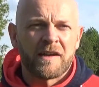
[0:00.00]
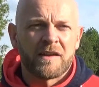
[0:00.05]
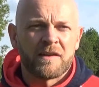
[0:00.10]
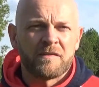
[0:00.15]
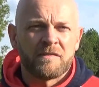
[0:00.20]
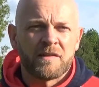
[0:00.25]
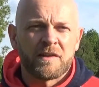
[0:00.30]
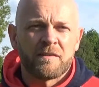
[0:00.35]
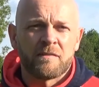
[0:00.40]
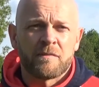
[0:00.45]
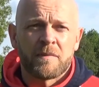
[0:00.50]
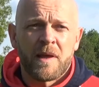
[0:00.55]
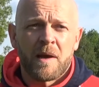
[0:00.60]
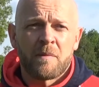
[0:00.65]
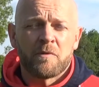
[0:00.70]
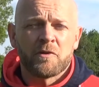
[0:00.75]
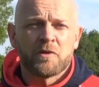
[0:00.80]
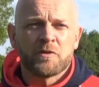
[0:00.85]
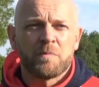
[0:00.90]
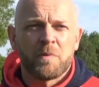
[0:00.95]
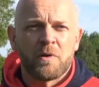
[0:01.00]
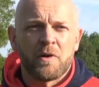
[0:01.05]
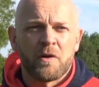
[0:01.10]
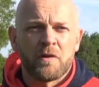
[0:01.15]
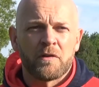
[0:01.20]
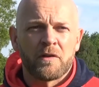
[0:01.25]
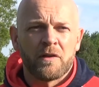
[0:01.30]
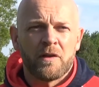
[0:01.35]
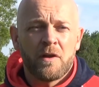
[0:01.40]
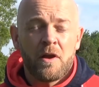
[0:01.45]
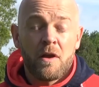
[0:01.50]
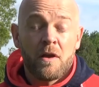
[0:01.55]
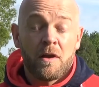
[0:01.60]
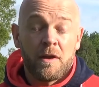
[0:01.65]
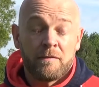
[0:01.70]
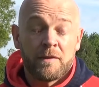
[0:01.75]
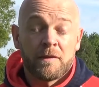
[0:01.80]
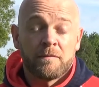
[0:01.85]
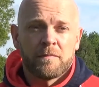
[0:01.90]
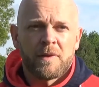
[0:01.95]
and if you give them that much ball, they're
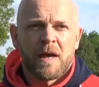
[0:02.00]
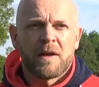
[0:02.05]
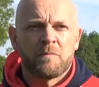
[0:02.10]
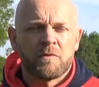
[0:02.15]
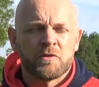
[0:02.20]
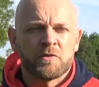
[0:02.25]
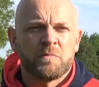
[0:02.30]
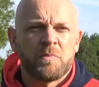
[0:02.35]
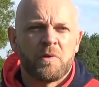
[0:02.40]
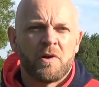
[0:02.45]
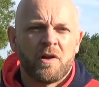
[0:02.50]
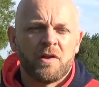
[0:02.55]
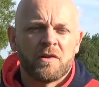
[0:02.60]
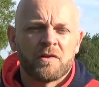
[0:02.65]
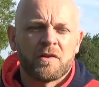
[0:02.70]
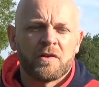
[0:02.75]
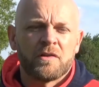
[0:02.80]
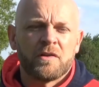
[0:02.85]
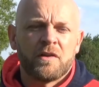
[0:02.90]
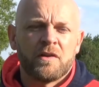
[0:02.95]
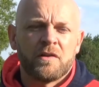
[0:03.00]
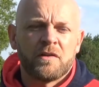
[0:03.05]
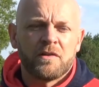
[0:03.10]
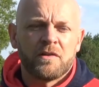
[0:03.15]
going to,